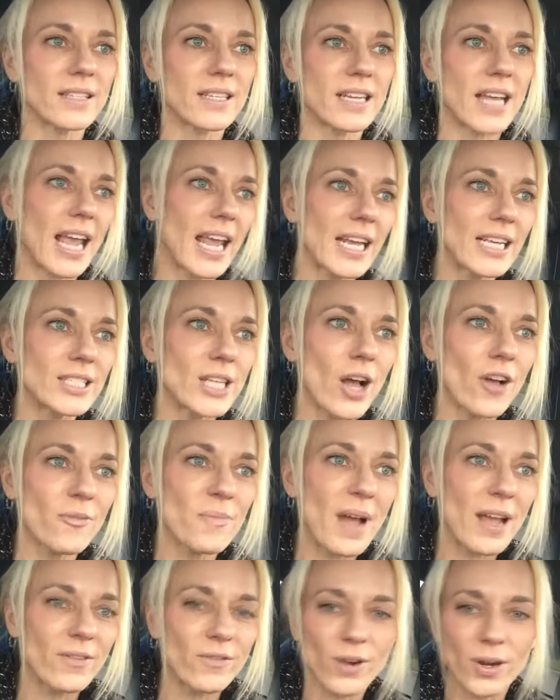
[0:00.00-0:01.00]
that hangs off
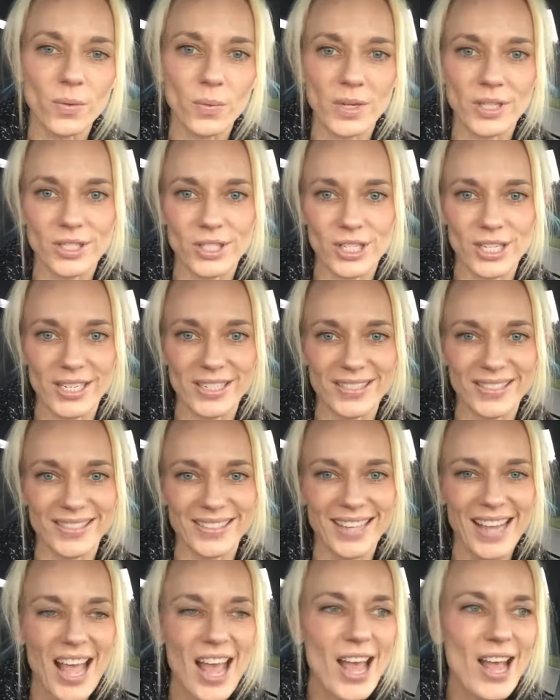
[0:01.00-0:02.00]
my front windshield.